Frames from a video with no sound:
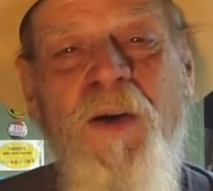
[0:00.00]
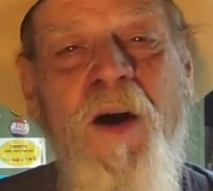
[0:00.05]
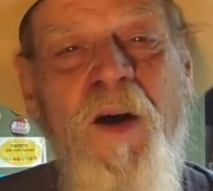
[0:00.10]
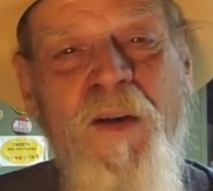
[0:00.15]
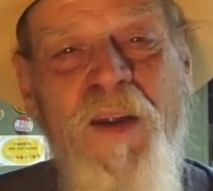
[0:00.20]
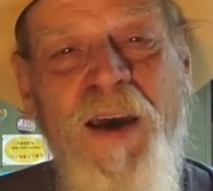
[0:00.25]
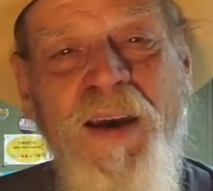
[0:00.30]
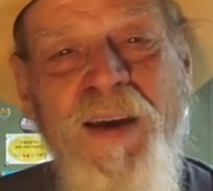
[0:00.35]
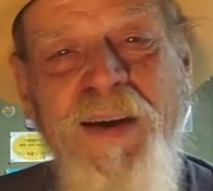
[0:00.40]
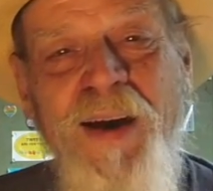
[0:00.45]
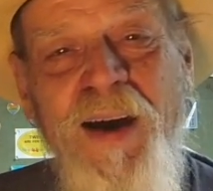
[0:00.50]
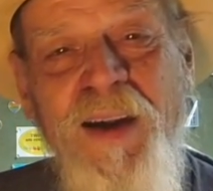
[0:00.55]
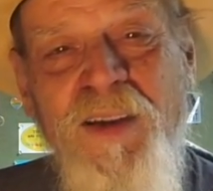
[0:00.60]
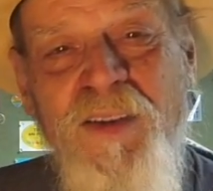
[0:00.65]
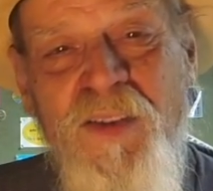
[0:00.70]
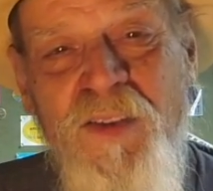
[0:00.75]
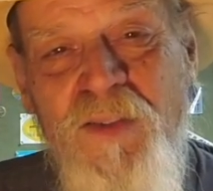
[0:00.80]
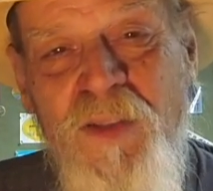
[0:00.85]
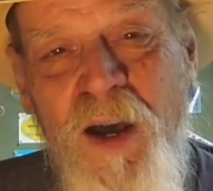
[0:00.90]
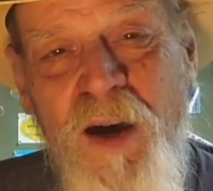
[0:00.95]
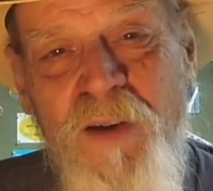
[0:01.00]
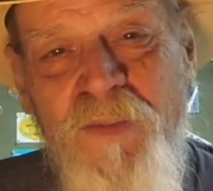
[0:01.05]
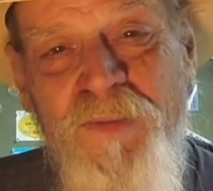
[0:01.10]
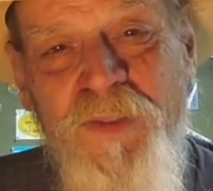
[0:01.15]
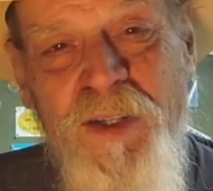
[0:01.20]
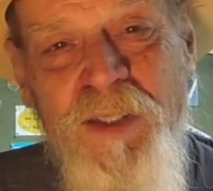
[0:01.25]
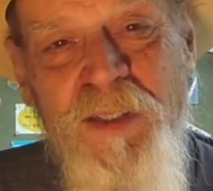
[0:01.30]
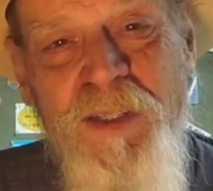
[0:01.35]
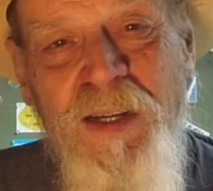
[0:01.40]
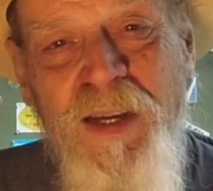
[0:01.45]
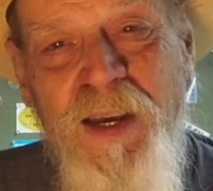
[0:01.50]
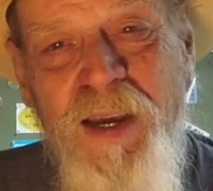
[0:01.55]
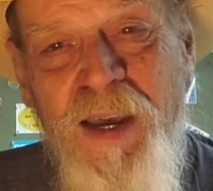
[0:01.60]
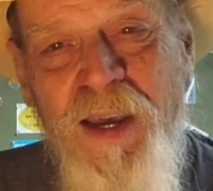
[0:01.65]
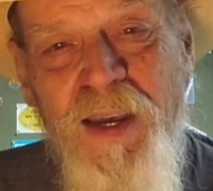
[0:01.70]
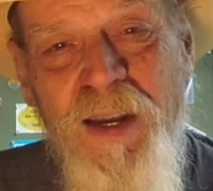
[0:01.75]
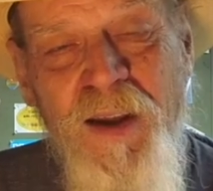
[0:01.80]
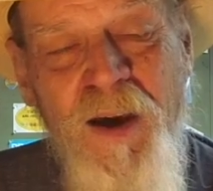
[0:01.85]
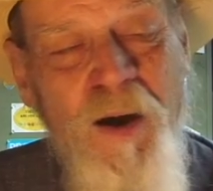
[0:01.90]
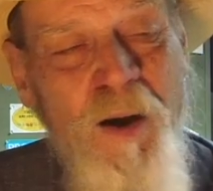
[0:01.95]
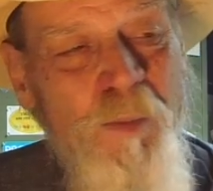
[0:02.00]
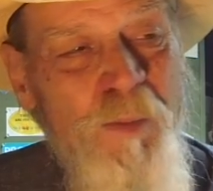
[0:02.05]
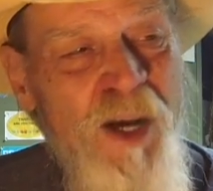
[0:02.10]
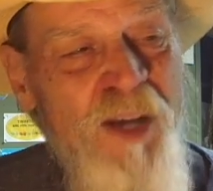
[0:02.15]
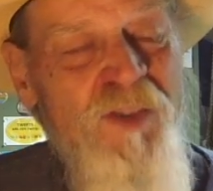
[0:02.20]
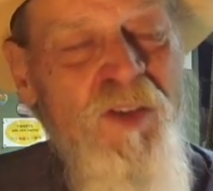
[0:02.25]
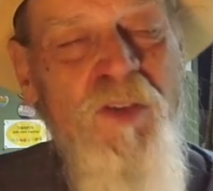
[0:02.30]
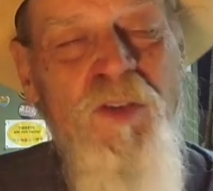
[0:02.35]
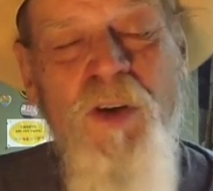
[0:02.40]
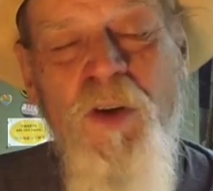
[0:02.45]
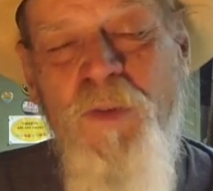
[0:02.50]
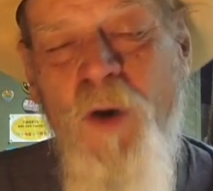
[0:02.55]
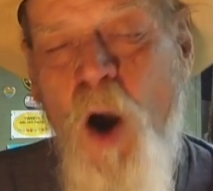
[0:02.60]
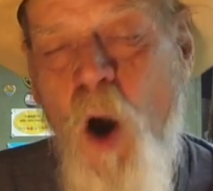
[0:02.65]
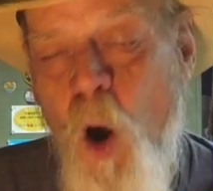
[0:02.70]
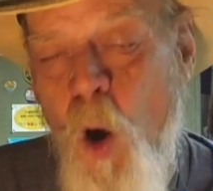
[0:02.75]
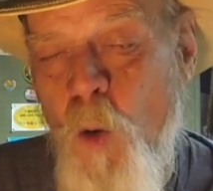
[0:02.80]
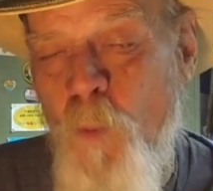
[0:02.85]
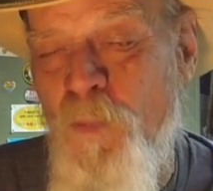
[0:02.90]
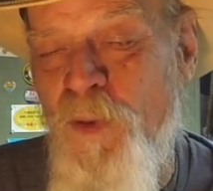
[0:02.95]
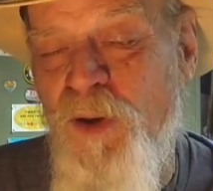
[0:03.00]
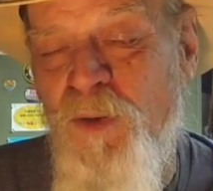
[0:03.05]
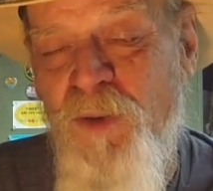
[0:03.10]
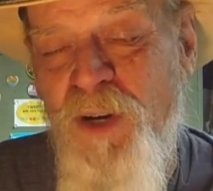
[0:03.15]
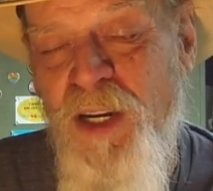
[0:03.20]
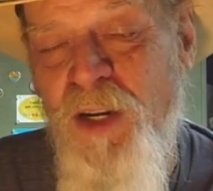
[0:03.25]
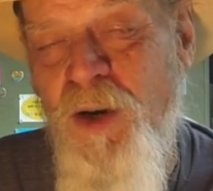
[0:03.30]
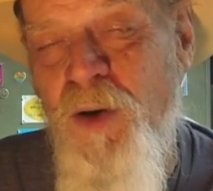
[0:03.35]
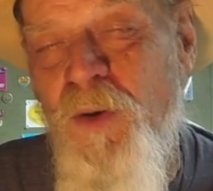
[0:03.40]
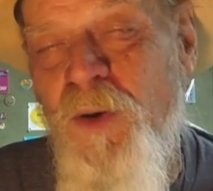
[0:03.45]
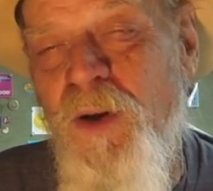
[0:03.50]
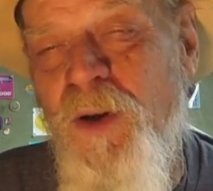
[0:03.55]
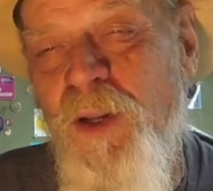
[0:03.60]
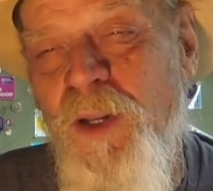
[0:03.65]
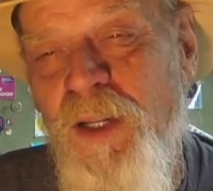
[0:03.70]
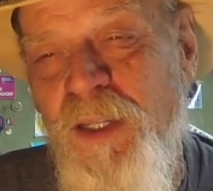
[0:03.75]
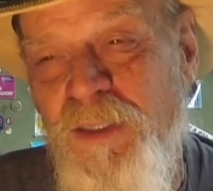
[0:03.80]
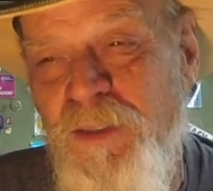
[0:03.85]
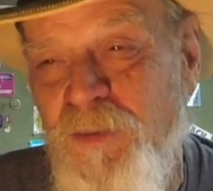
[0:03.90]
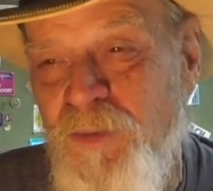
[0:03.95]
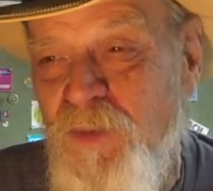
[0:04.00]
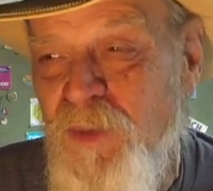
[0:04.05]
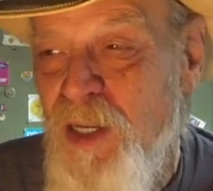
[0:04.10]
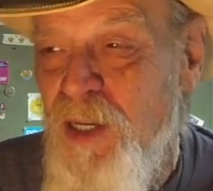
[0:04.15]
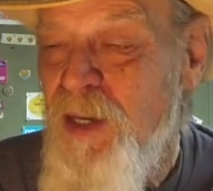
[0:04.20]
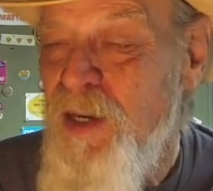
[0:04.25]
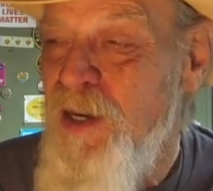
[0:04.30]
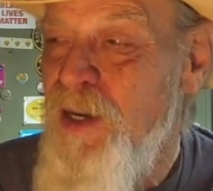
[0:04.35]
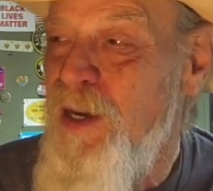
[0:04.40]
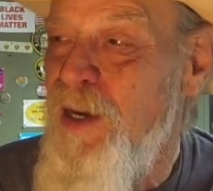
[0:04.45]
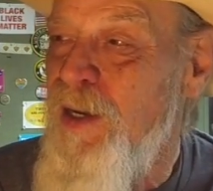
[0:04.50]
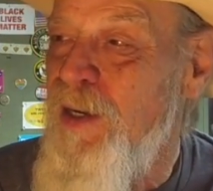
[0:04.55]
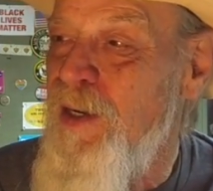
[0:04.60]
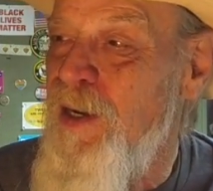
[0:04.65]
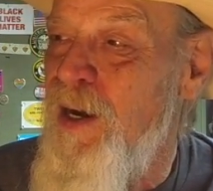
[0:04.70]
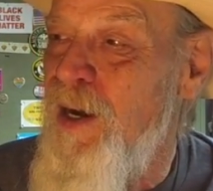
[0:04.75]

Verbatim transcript: all that kind of stuff and and a, message of hope and renewal and and